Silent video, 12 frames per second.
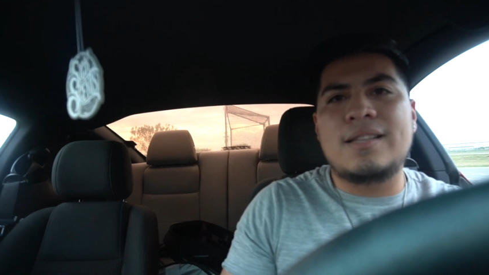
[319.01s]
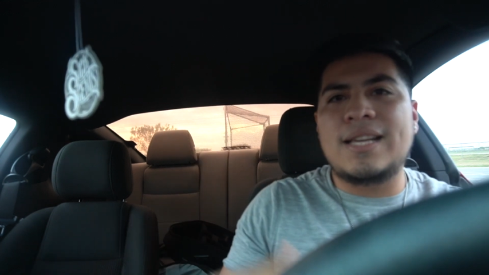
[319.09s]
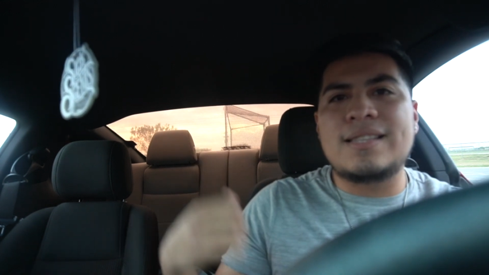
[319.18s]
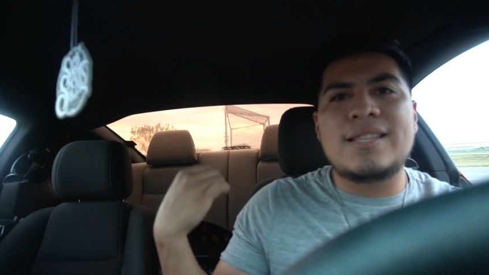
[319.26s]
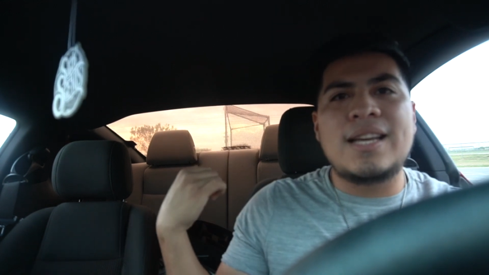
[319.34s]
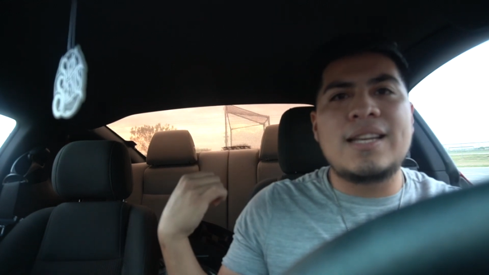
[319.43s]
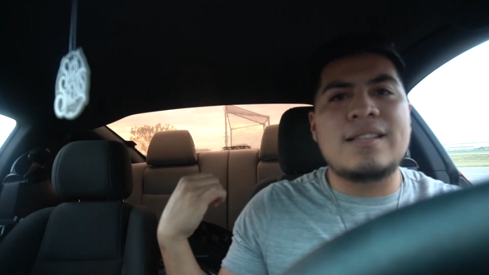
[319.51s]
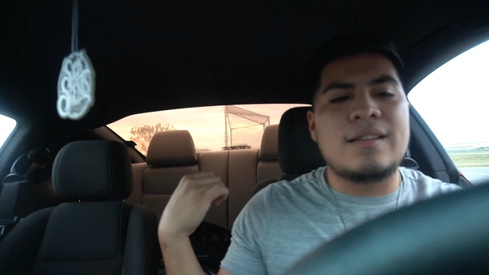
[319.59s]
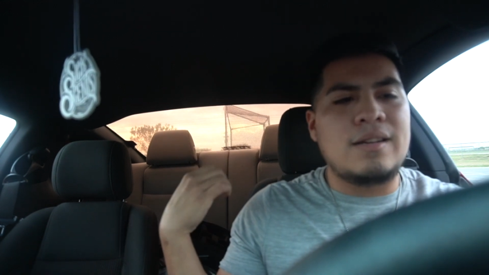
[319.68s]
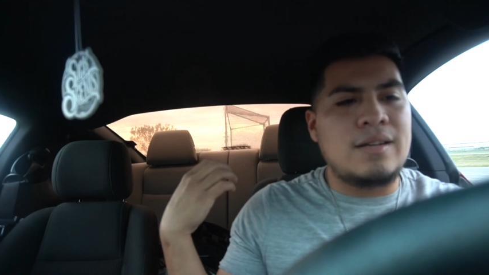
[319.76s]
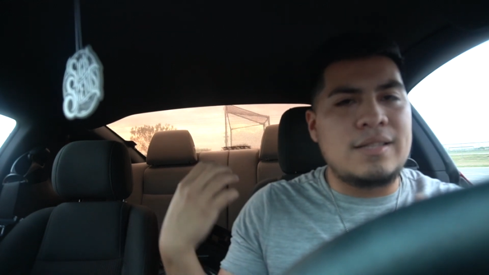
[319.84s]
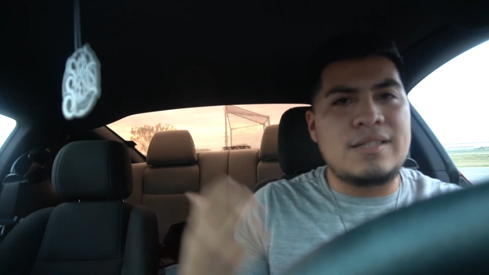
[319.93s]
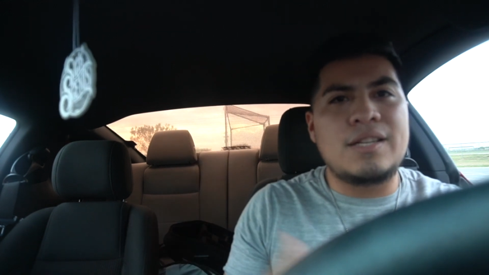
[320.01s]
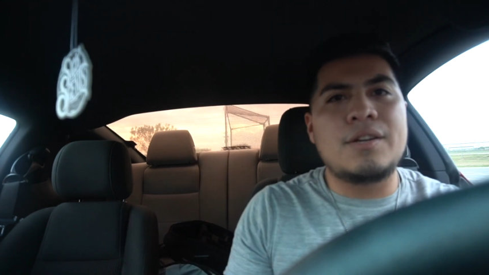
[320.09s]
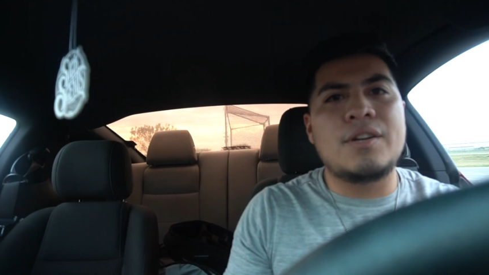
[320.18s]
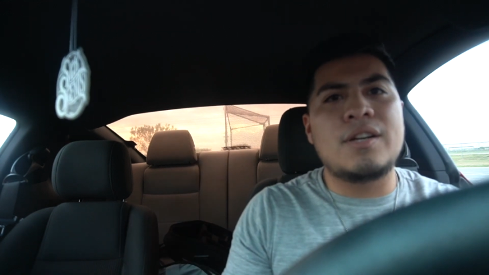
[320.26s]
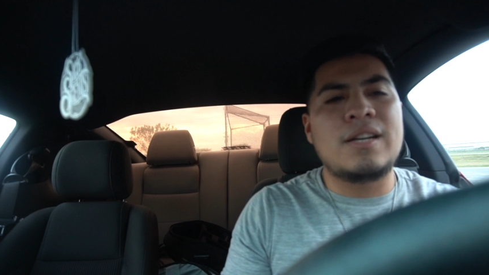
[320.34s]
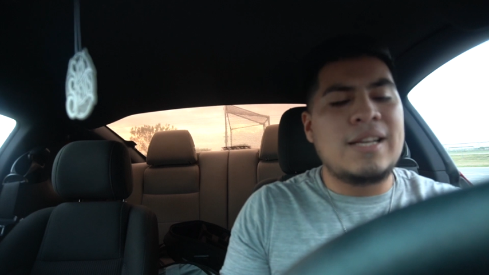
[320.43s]
That tan
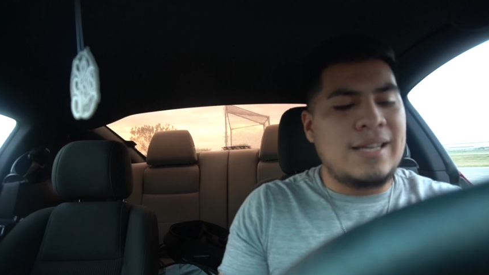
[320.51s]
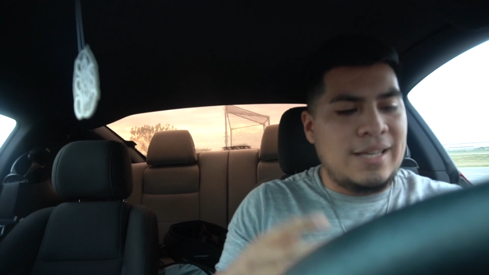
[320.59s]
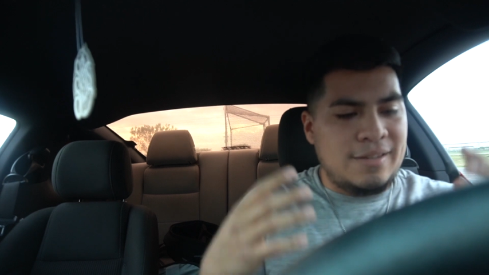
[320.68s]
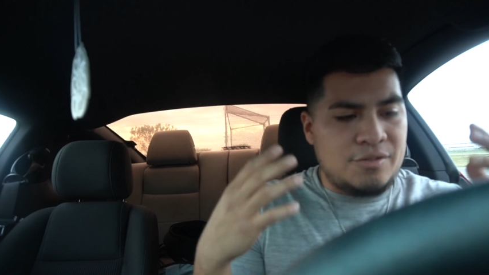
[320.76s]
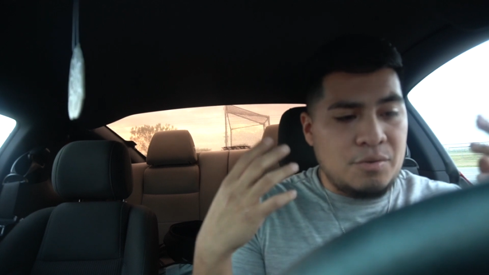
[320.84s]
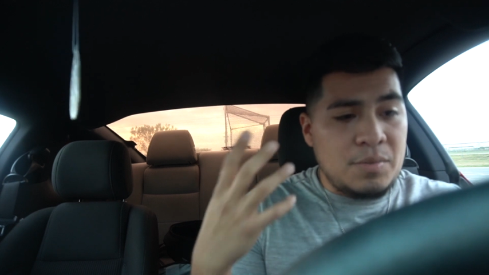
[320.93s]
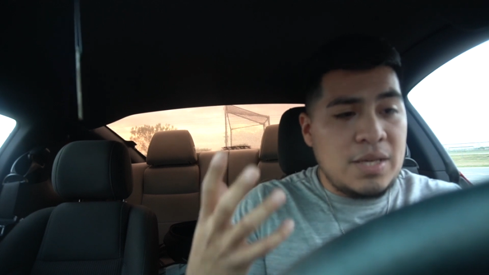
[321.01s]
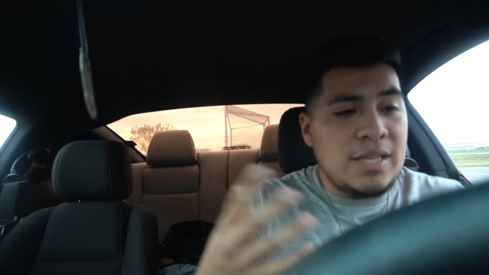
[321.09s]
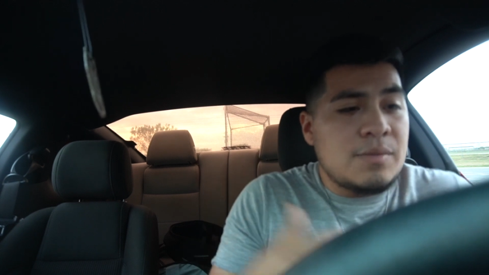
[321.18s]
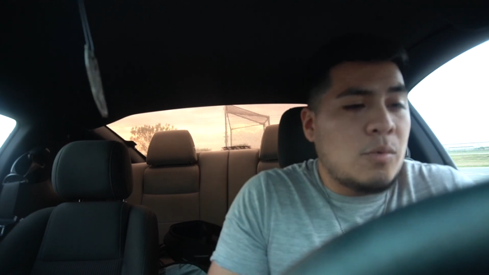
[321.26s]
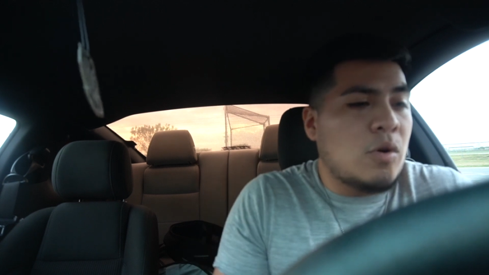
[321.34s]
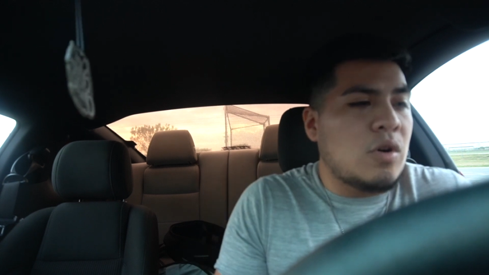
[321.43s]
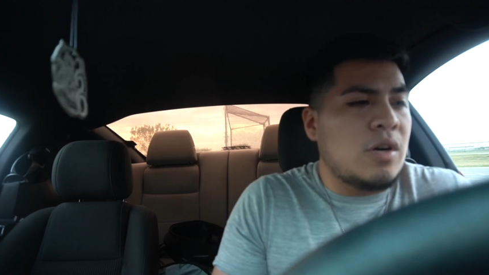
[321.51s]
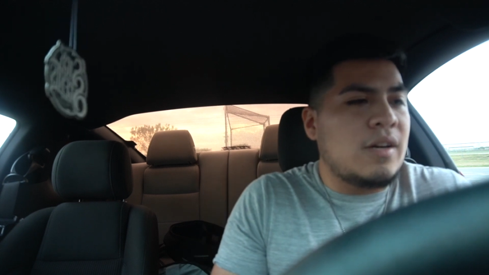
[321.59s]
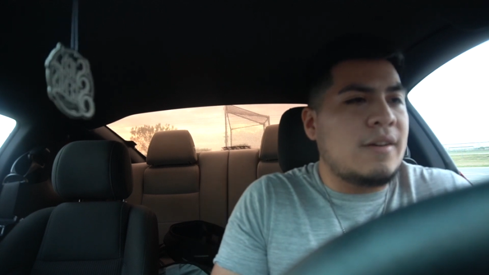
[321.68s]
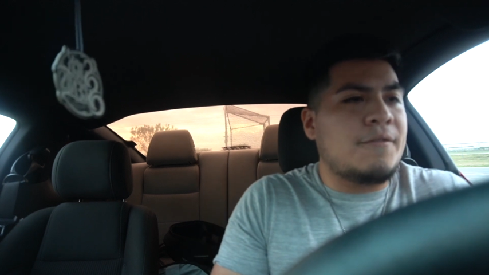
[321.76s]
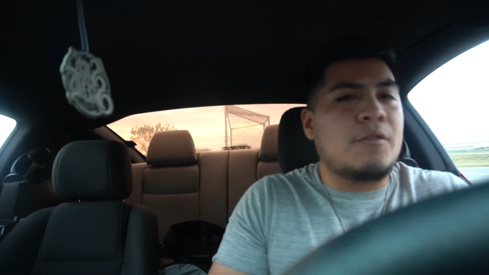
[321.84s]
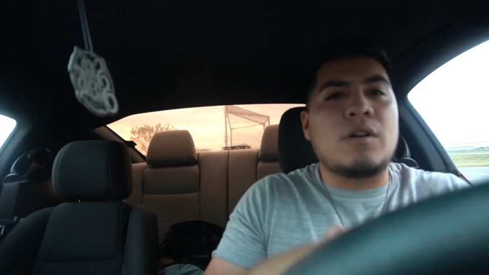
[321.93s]
interior to me is more
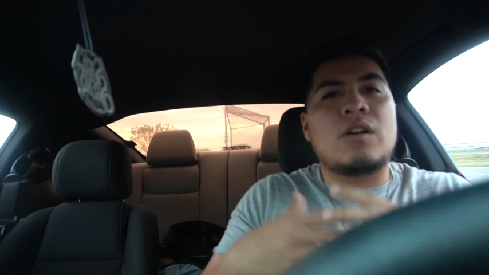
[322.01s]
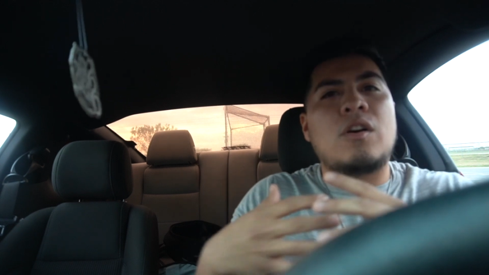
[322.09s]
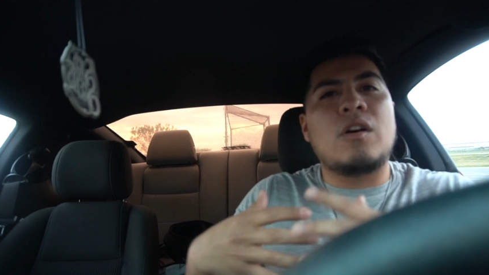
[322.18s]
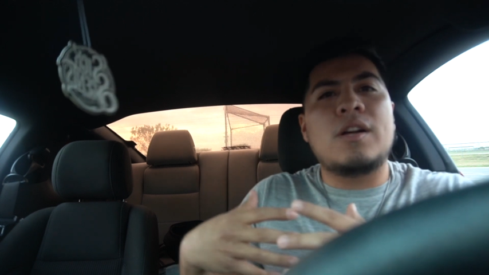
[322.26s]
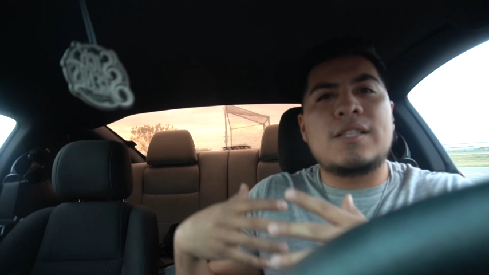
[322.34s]
for a car.